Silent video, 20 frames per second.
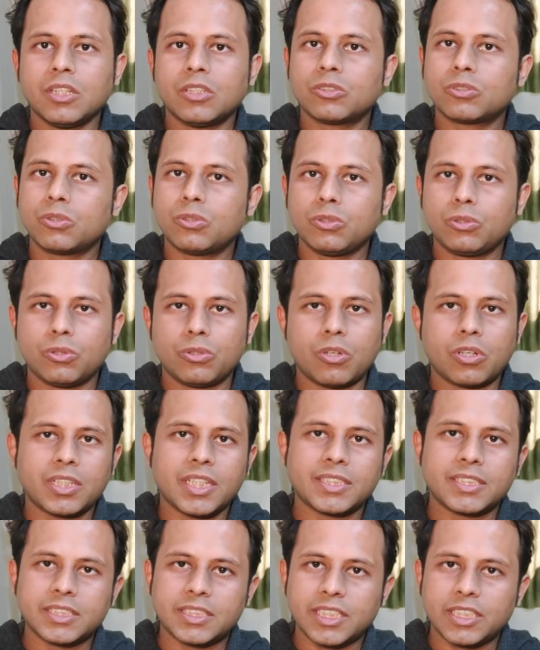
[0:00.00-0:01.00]
So you do not
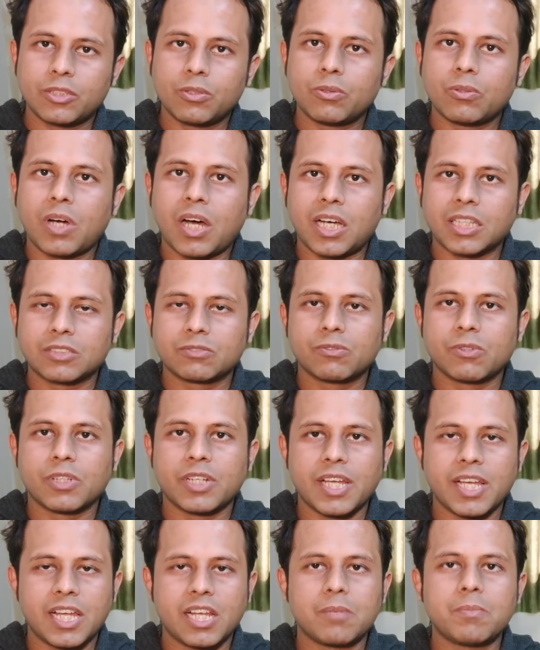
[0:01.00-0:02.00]
hesitate to ask for
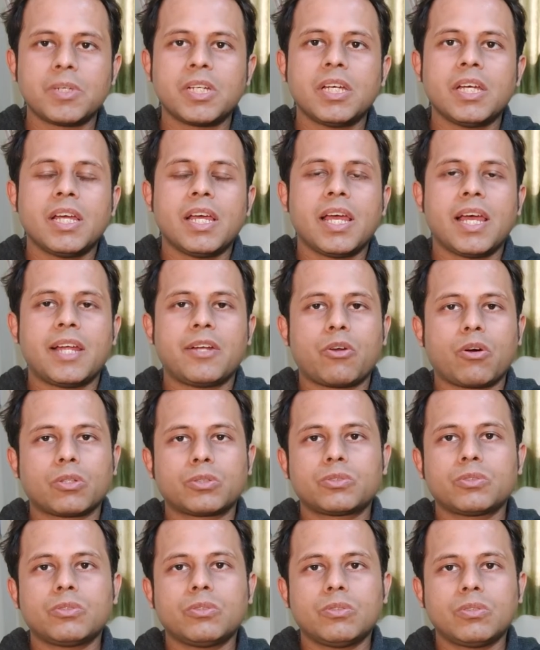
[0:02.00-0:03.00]
help, and
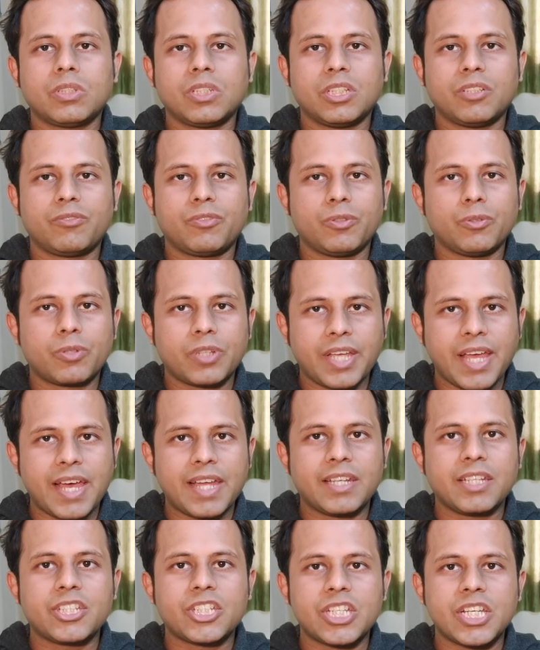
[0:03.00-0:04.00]
also if you
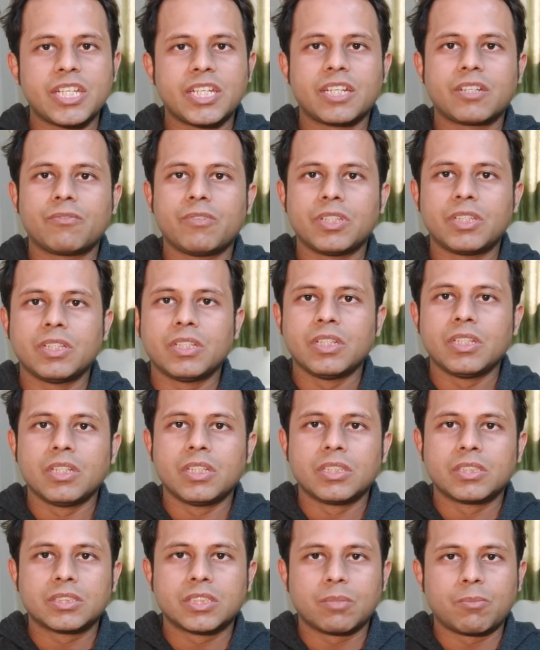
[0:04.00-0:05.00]
can share it with
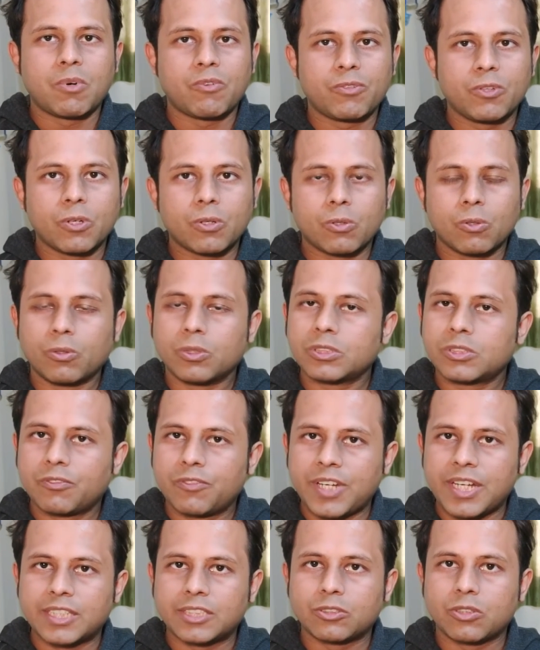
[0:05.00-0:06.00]
some of your close
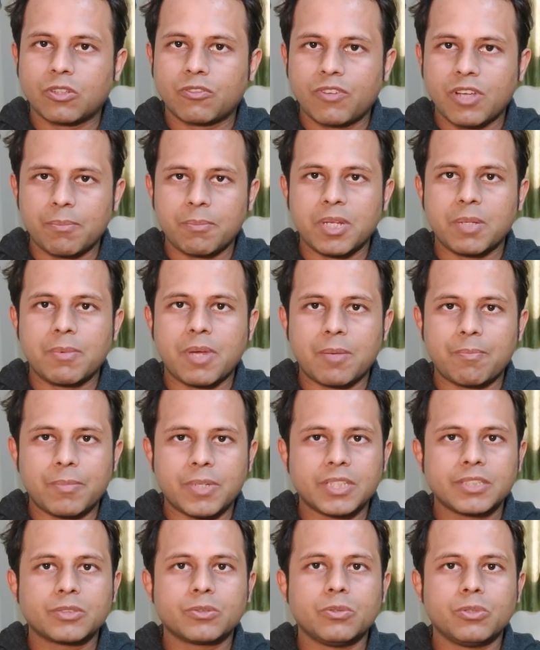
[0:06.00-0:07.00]
friends or family
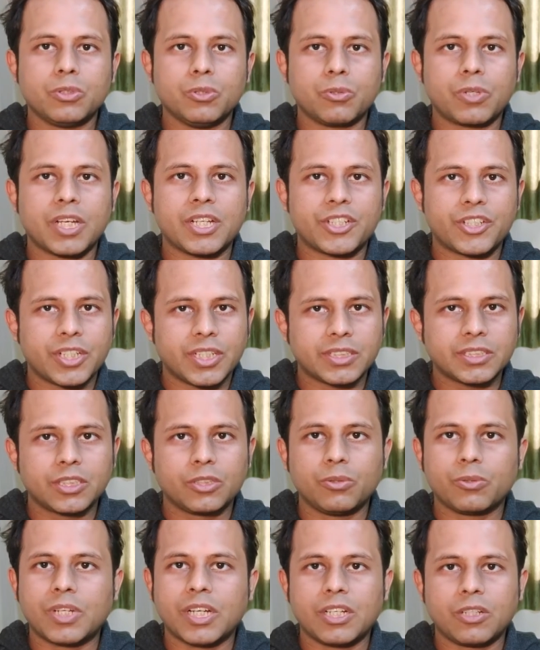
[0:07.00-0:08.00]
members who you can
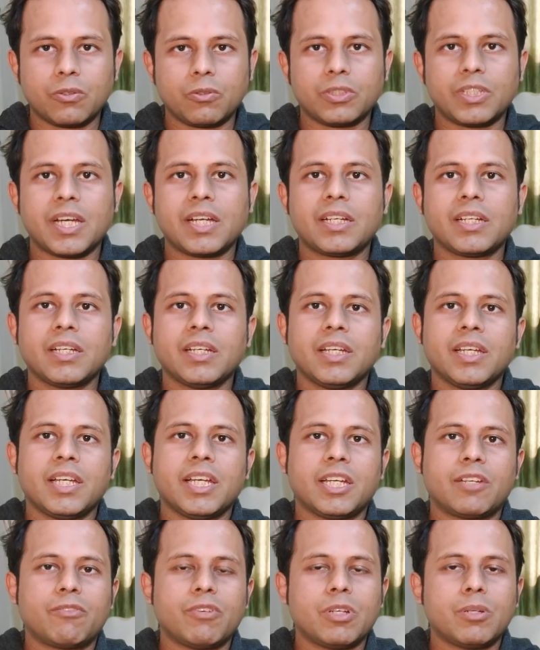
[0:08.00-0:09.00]
trust, you can do that.
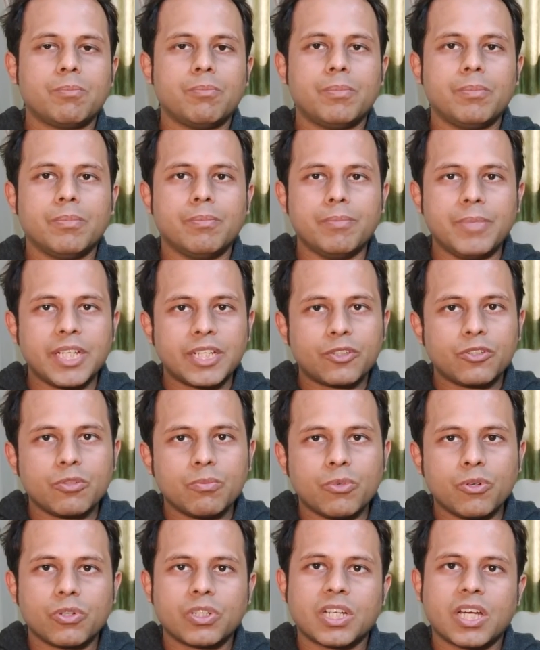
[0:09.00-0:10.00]
It will make you
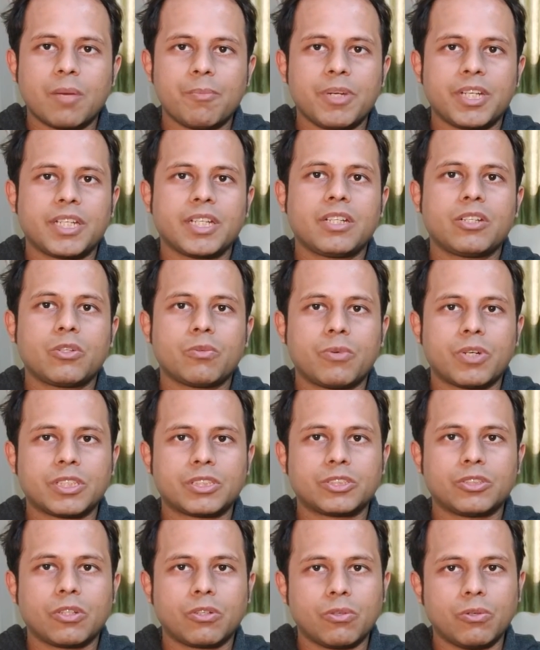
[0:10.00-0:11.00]
more committed
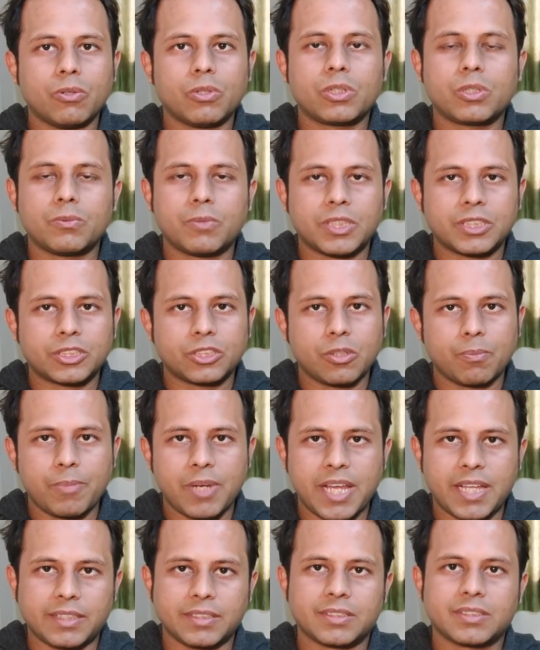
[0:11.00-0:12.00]
towards your goal, towards your
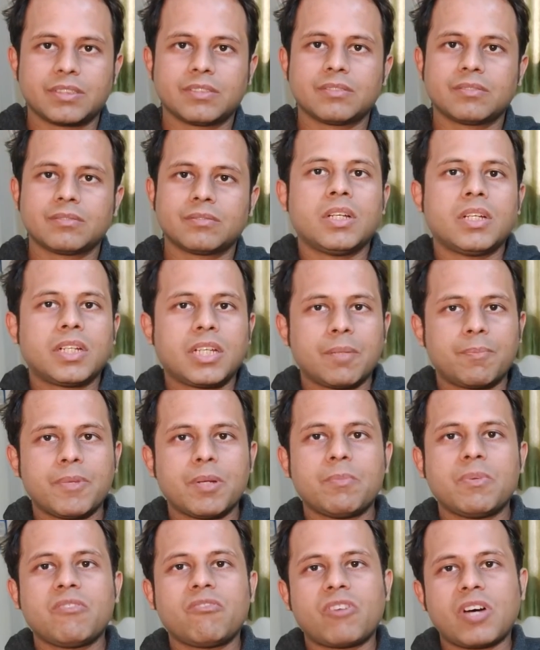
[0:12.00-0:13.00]
plans. Tip
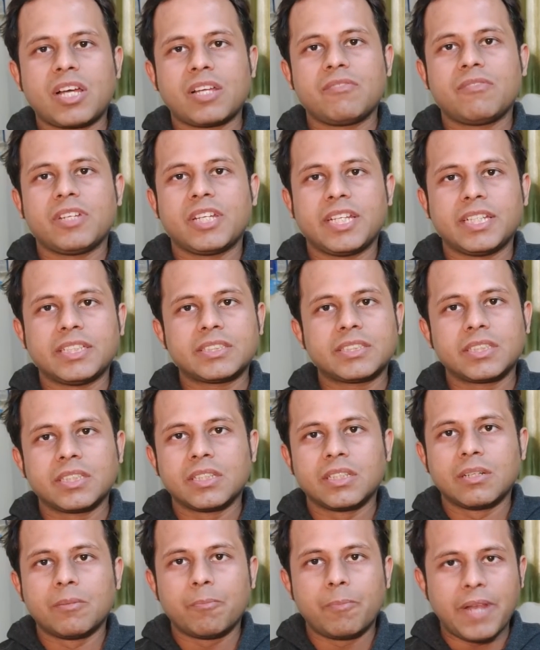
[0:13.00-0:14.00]
number 5 is
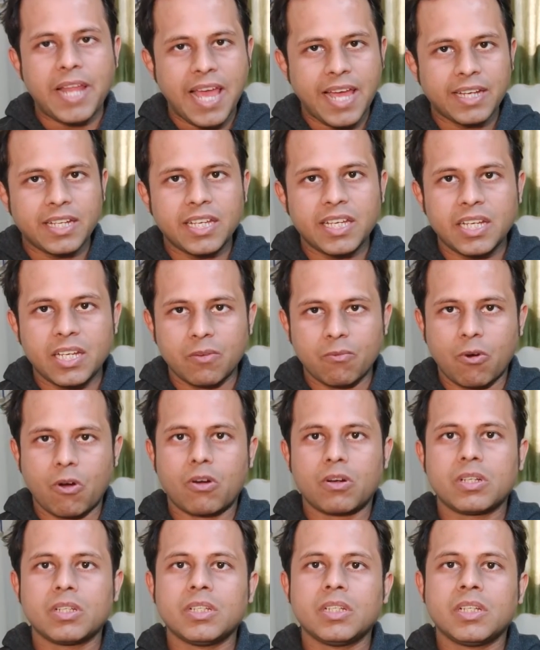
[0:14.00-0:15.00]
plan a
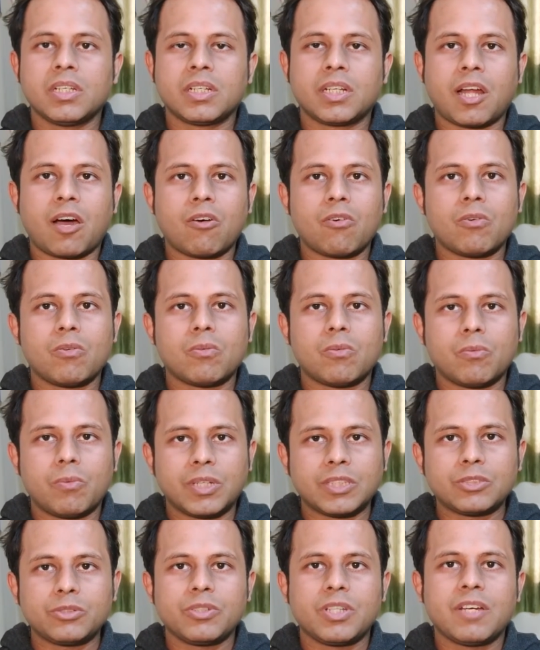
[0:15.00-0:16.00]
reward. Now,
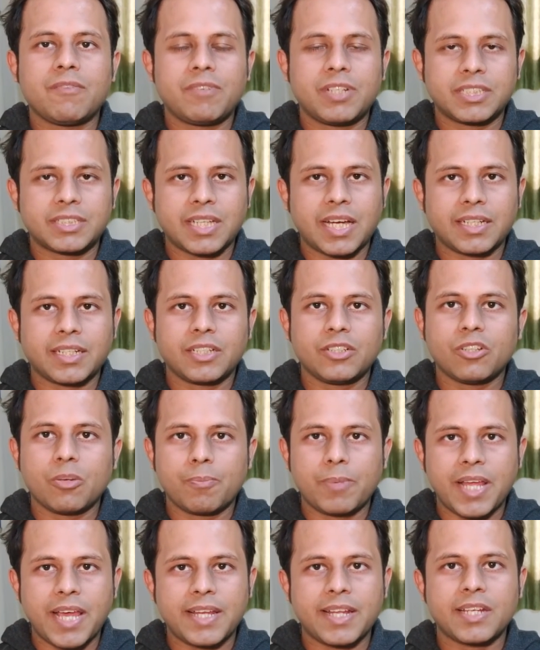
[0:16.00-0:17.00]
once you have decided your
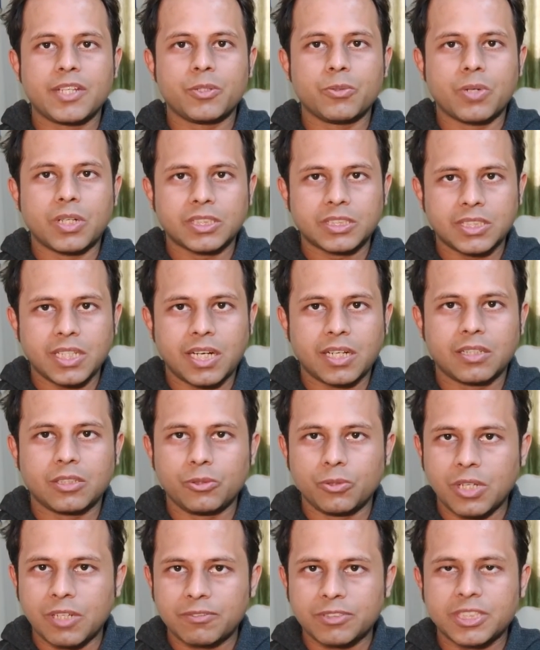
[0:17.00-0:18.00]
plan and you
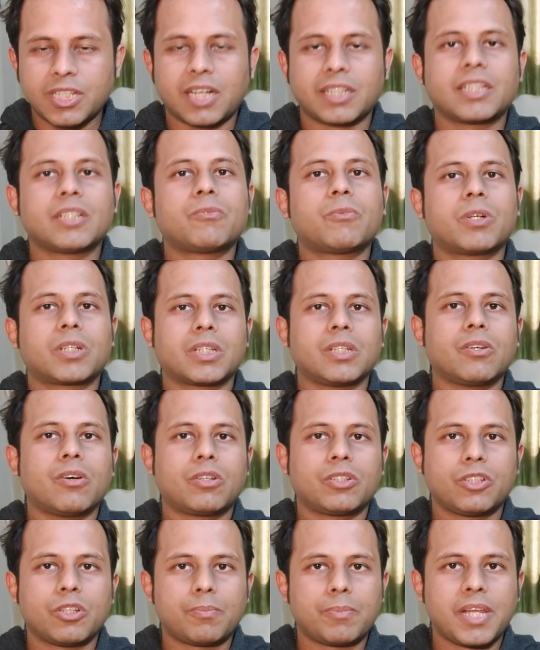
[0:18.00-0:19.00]
have started working
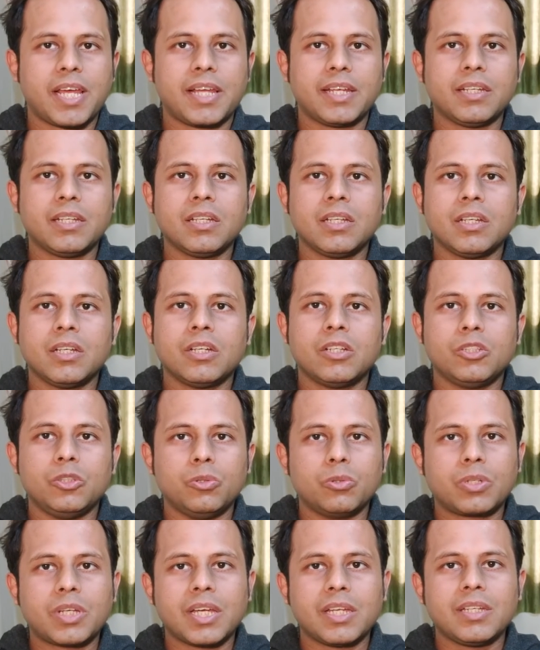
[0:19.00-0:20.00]
on your plan,
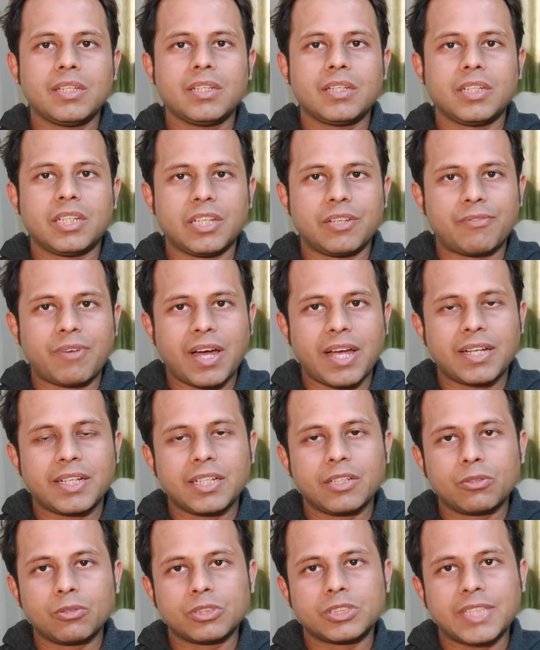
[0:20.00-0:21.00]
you can divide
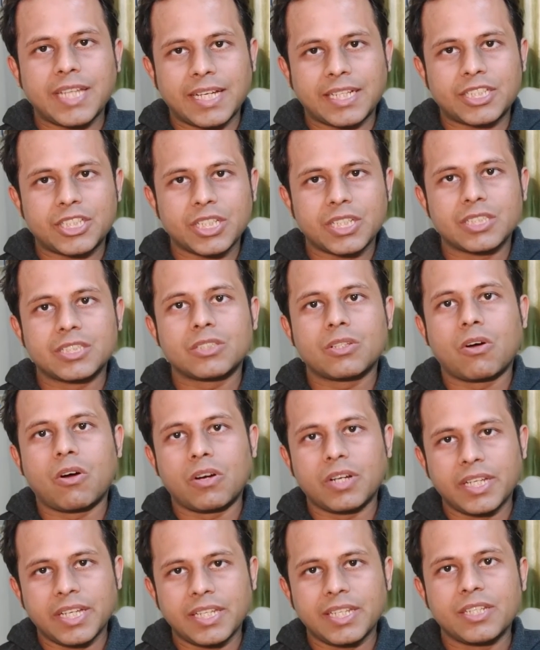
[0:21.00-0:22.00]
into sections
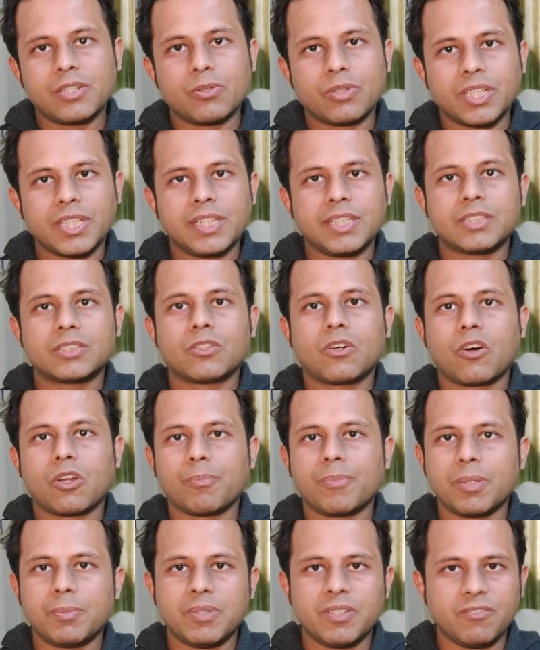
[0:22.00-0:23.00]
or daily routines or
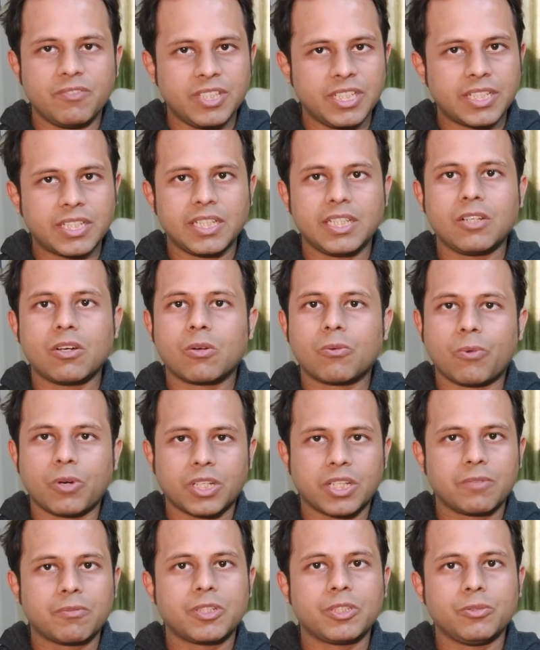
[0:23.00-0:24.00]
maybe weekly or
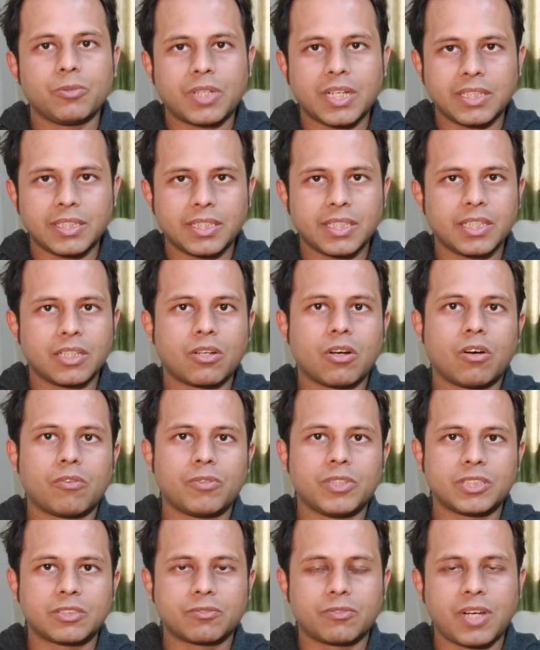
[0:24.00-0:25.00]
whatever you can think
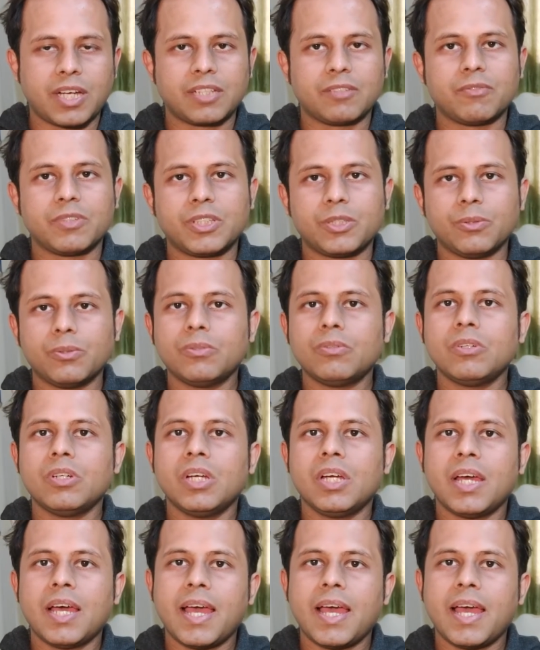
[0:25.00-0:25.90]
of is fine with you.